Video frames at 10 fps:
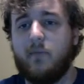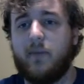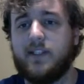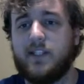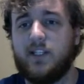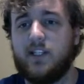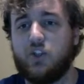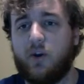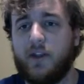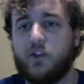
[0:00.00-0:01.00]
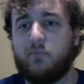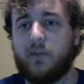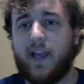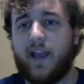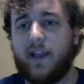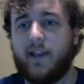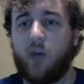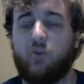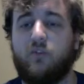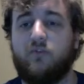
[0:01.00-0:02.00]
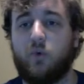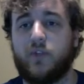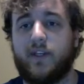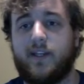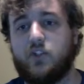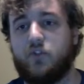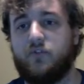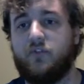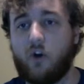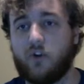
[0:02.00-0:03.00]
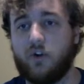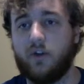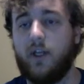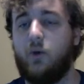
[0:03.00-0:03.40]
basically trying to plan a revolt against her father,